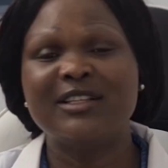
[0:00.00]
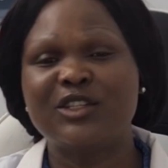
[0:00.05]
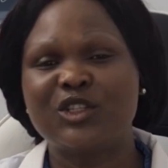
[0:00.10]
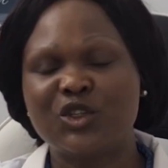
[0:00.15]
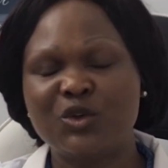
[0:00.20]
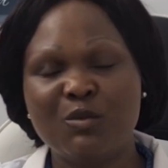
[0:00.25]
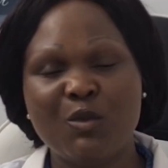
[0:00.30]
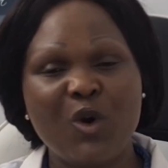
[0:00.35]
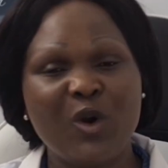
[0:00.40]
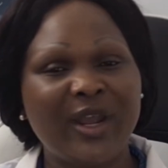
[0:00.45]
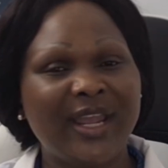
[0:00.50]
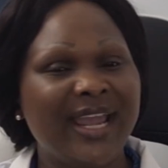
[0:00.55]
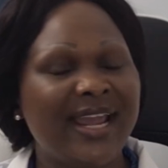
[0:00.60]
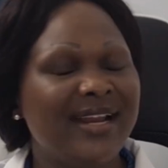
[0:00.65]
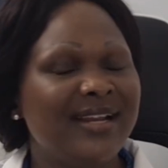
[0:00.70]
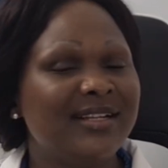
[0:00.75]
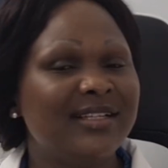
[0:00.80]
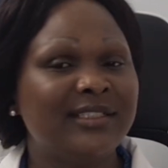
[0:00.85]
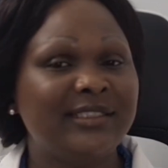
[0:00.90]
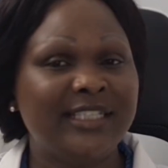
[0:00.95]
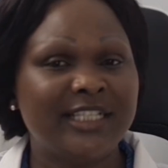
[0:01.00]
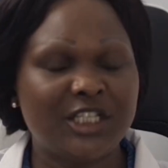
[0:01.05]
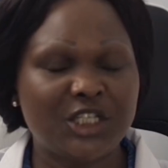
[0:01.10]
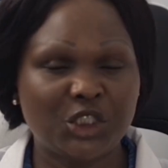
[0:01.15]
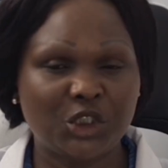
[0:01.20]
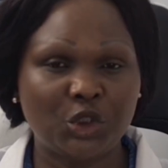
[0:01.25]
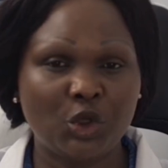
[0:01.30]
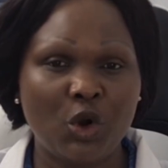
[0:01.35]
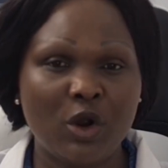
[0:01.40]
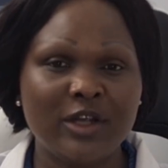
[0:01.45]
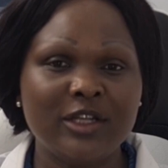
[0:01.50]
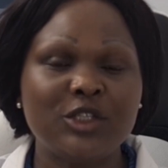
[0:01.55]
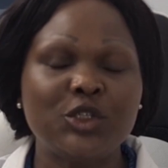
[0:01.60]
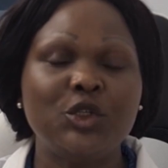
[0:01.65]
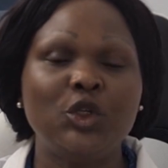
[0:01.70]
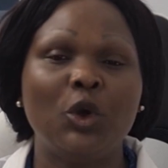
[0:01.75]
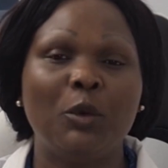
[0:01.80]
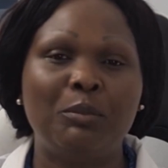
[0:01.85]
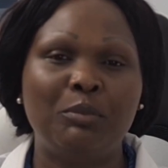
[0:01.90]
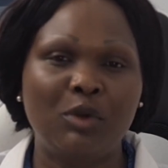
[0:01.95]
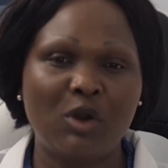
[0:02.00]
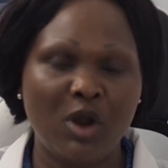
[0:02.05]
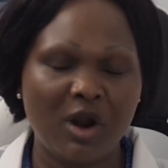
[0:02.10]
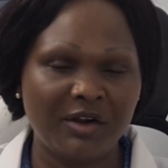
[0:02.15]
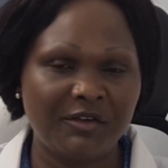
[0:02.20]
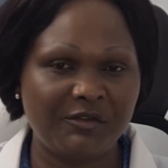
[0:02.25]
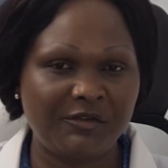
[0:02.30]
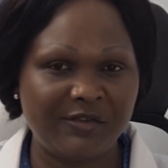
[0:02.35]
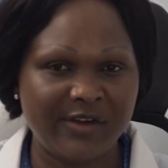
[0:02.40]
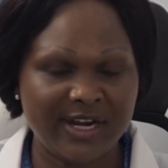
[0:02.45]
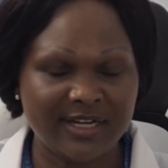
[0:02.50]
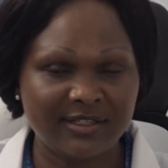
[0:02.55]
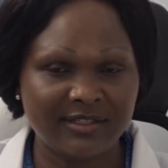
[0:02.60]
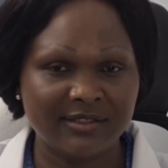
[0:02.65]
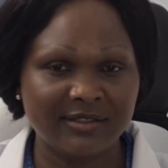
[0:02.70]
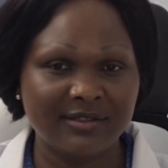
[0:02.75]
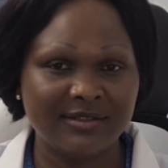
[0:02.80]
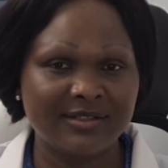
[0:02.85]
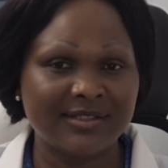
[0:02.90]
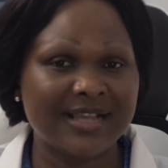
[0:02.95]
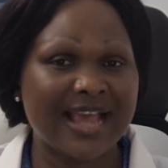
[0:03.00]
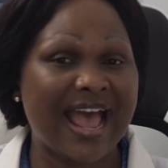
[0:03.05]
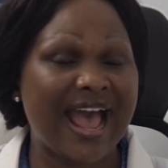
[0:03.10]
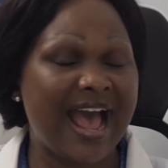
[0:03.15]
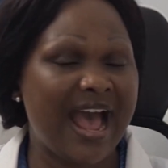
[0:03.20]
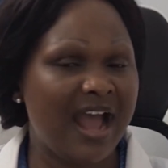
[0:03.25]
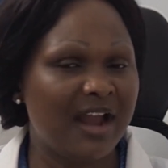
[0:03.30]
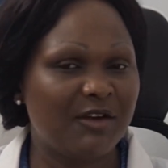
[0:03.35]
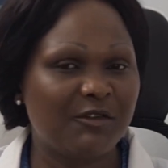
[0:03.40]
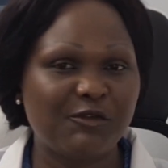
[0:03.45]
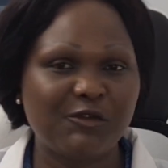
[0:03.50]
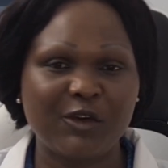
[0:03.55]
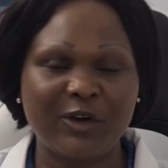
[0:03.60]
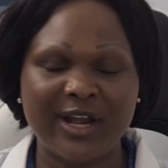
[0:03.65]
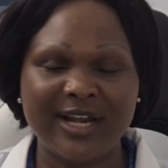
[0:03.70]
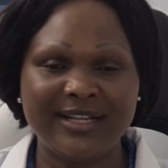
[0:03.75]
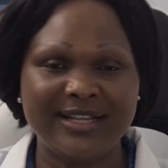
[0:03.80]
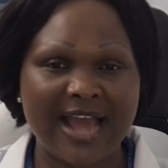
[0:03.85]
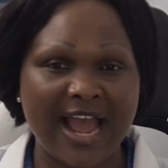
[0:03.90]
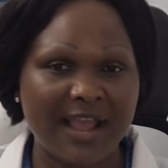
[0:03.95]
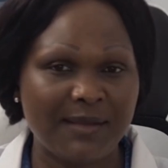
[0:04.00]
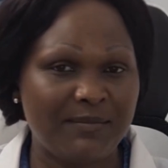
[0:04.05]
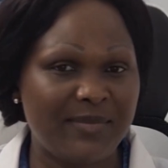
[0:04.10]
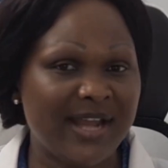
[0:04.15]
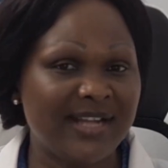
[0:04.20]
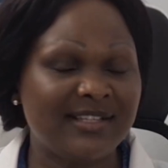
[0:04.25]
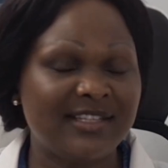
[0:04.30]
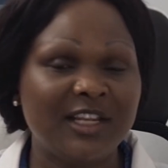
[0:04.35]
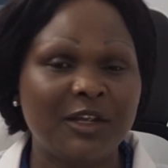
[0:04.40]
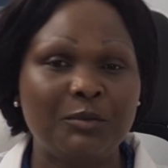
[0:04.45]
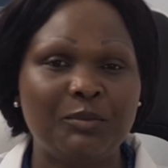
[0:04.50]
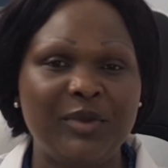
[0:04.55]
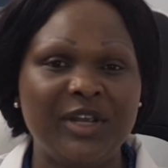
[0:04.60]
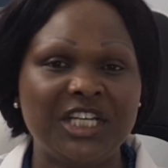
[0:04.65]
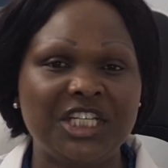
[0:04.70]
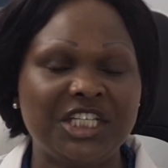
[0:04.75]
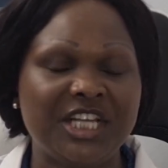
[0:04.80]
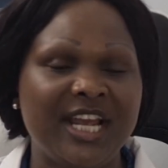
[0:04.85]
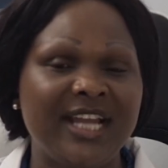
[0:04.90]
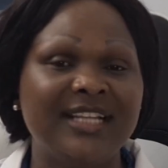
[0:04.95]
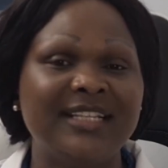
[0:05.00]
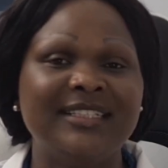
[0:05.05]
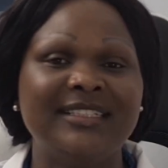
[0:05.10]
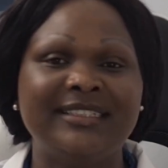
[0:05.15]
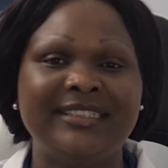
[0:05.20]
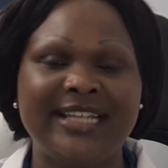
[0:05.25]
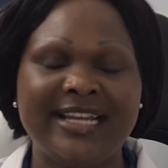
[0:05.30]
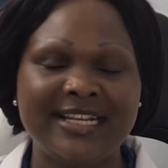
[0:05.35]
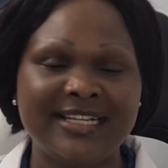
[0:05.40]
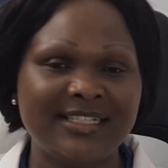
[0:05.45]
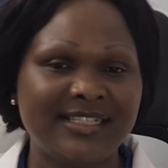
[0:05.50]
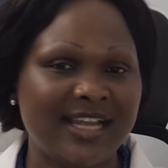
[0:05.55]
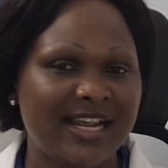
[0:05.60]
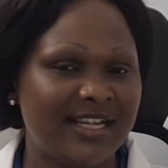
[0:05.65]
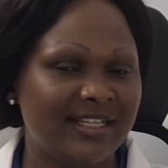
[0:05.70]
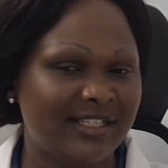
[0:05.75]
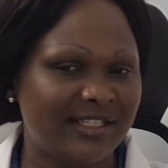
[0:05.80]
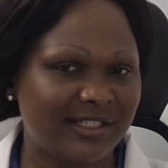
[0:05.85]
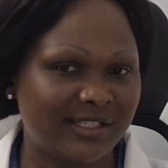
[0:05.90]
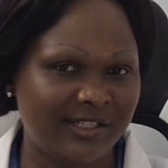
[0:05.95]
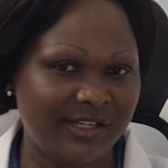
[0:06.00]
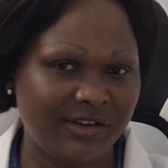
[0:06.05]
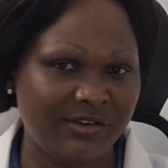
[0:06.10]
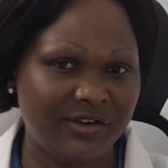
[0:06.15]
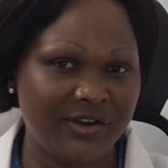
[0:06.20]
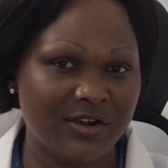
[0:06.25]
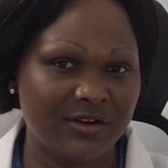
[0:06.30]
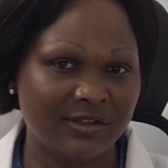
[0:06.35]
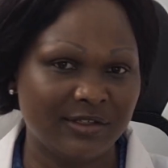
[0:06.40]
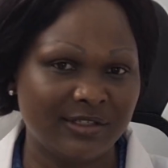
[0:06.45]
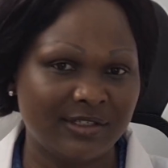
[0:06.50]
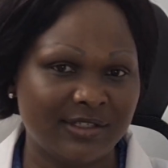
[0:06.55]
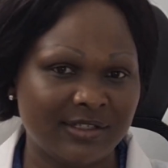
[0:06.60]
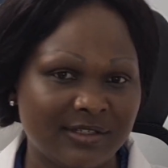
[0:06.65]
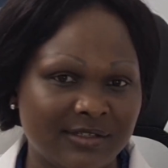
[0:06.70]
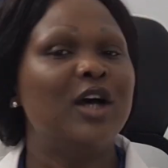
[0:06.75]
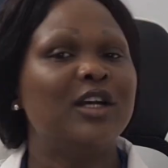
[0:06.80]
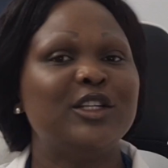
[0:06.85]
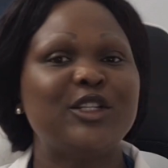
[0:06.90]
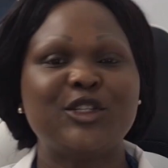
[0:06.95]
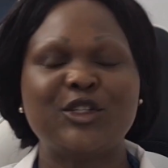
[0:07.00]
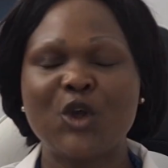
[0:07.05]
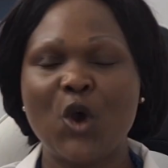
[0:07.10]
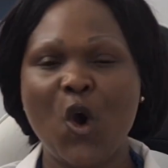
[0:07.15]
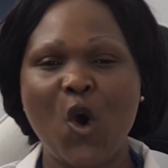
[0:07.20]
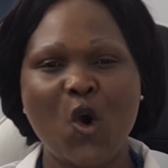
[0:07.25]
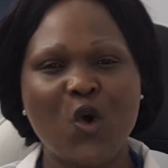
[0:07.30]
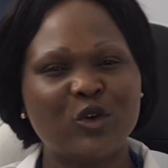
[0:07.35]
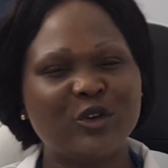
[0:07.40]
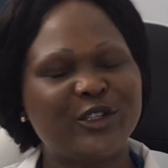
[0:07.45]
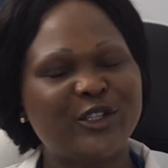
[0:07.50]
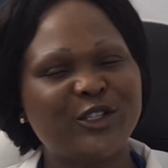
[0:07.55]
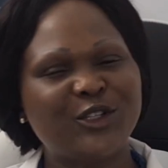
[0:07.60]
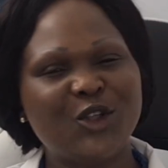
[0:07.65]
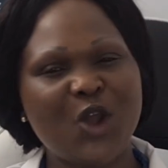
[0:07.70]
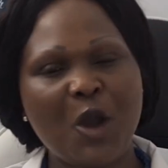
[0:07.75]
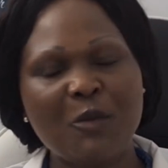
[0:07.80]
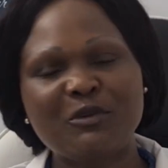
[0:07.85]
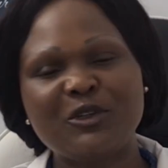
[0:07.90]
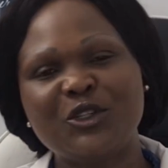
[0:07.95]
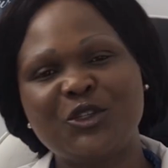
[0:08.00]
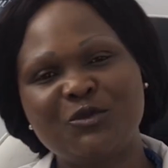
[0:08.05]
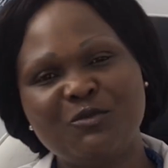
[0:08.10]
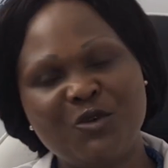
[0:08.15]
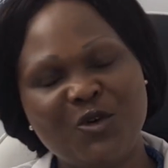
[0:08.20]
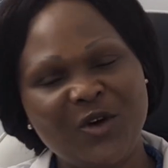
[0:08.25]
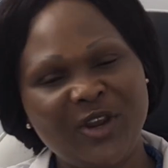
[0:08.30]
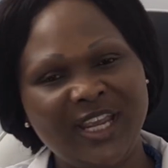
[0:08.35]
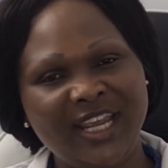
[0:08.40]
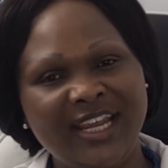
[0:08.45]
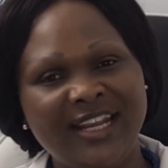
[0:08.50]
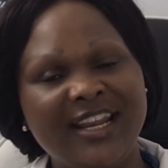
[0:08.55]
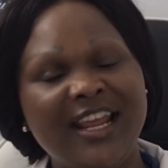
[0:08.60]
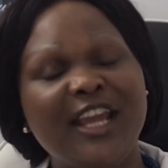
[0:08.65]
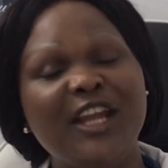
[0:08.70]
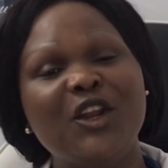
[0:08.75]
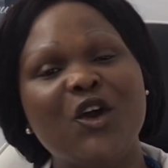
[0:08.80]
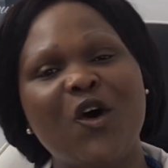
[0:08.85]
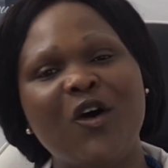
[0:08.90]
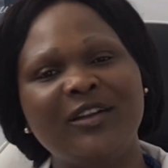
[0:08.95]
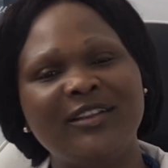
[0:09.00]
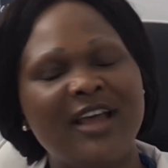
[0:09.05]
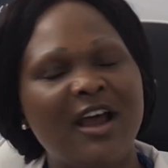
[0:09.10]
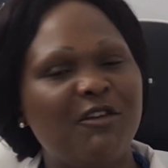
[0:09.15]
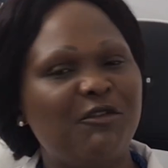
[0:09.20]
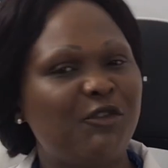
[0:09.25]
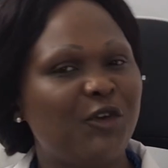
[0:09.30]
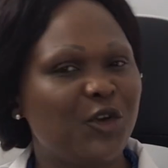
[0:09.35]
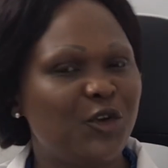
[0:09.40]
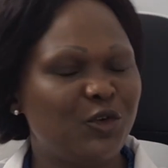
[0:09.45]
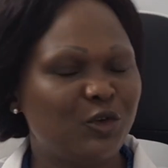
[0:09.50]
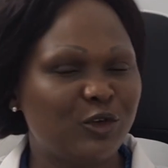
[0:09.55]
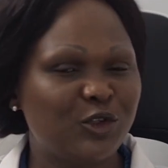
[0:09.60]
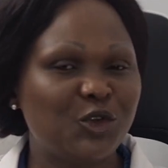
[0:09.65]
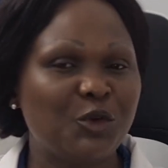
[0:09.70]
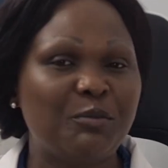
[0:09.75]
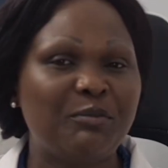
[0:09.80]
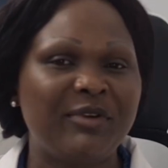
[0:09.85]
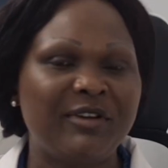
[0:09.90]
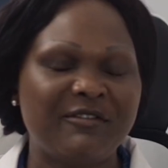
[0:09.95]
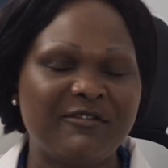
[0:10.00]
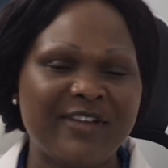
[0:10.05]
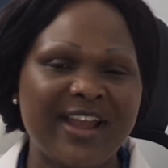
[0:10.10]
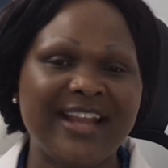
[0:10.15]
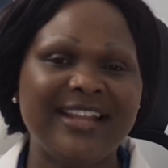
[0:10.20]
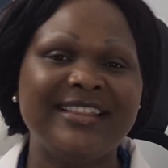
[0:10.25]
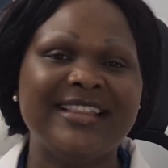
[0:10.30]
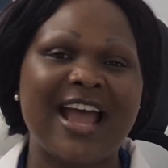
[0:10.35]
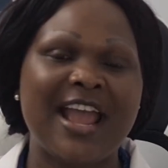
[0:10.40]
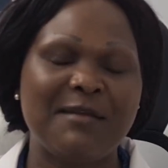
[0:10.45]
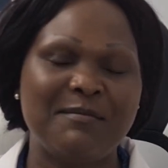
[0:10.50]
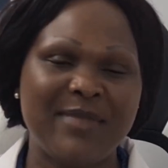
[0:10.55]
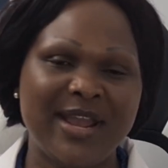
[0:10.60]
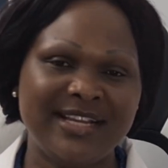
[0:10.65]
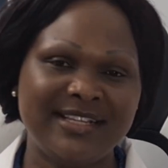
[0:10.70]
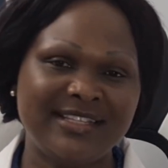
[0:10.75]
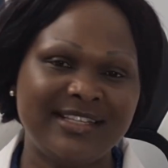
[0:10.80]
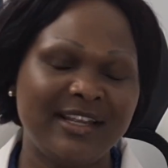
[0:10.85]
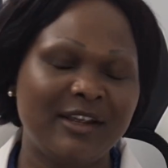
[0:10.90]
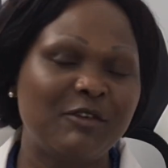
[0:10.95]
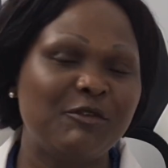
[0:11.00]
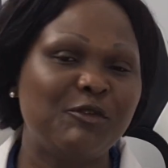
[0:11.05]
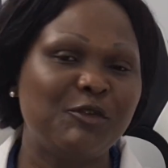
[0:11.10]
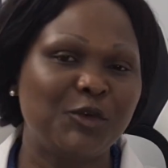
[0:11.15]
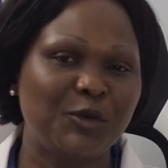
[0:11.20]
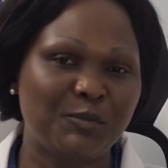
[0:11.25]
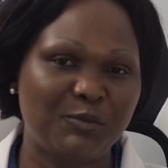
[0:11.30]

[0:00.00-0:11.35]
Smoking destroys your blood vessels, and for a diabetic patient, this is serious. So stop smoking in order for you to prevent diabetic foot